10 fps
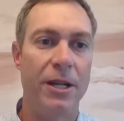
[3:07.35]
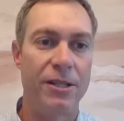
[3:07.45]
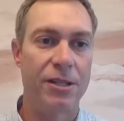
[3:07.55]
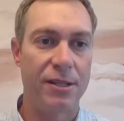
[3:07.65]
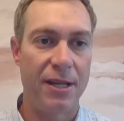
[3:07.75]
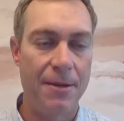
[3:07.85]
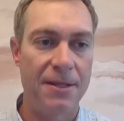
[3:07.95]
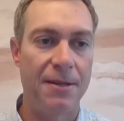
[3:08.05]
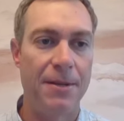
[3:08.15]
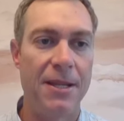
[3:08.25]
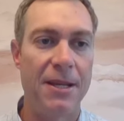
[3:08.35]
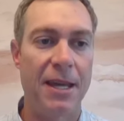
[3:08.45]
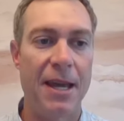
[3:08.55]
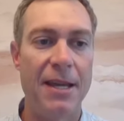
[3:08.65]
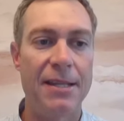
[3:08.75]
which seems to be the
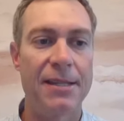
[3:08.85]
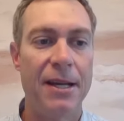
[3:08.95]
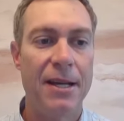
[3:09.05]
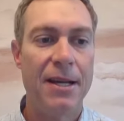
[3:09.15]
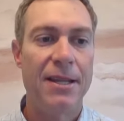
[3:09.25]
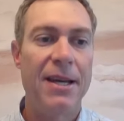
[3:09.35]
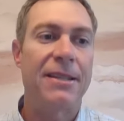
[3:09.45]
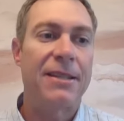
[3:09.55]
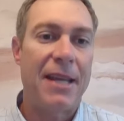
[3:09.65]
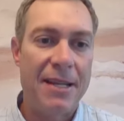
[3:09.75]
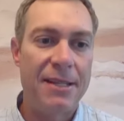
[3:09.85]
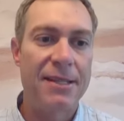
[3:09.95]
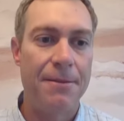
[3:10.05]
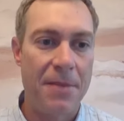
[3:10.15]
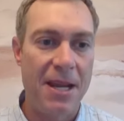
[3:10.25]
case, that tends
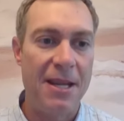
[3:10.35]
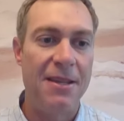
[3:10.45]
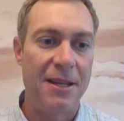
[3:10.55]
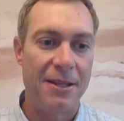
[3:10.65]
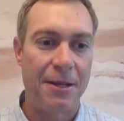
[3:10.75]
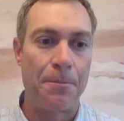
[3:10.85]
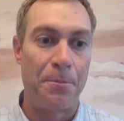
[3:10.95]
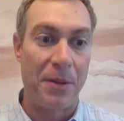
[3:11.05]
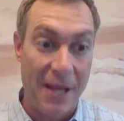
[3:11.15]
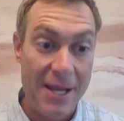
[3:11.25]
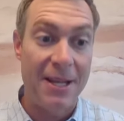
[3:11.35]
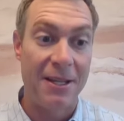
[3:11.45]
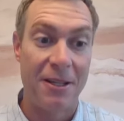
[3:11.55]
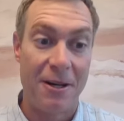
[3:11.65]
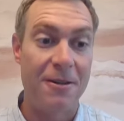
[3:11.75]
to mean that the peak
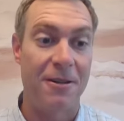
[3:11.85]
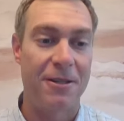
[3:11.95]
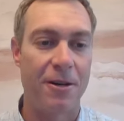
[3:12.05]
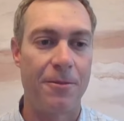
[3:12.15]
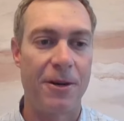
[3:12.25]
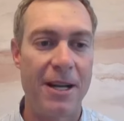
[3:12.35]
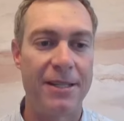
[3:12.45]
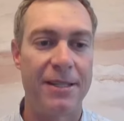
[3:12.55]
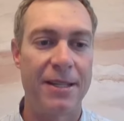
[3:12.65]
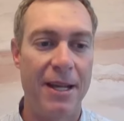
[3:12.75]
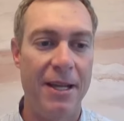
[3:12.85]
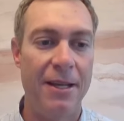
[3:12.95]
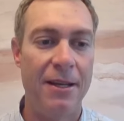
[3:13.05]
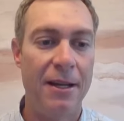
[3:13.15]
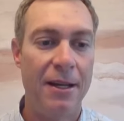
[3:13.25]
in longer term yeah. rates is in.